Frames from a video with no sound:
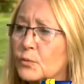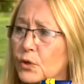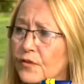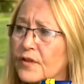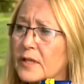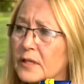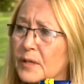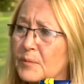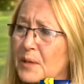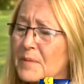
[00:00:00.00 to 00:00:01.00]
woods in
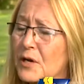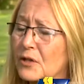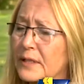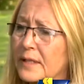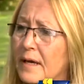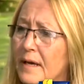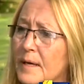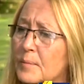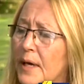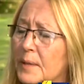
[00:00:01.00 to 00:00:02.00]
Columbia, Maryland
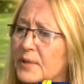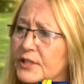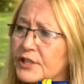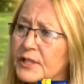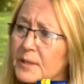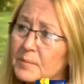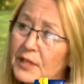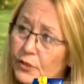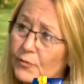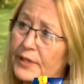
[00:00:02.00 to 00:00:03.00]
by a BGE
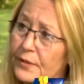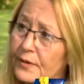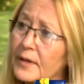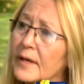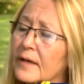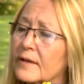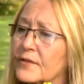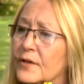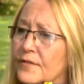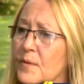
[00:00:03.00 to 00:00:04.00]
meter reader. He
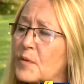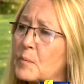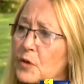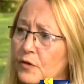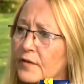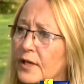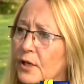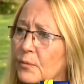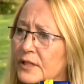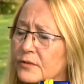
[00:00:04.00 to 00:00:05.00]
saw something moving,
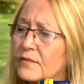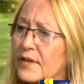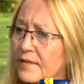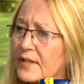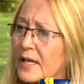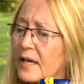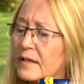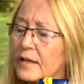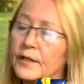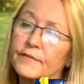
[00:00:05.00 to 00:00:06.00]
he went to investigate, and he